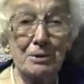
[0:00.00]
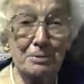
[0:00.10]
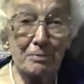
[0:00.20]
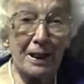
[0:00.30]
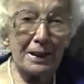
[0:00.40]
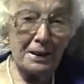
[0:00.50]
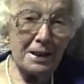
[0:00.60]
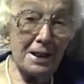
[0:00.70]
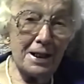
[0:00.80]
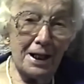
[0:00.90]
us about it,
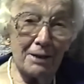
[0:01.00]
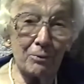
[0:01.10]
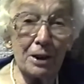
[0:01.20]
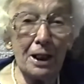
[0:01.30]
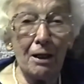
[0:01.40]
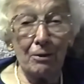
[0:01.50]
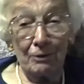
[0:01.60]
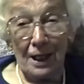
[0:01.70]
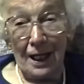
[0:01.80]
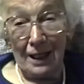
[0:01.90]
and we all
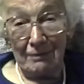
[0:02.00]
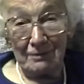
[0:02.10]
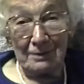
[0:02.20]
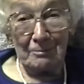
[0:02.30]
laughed.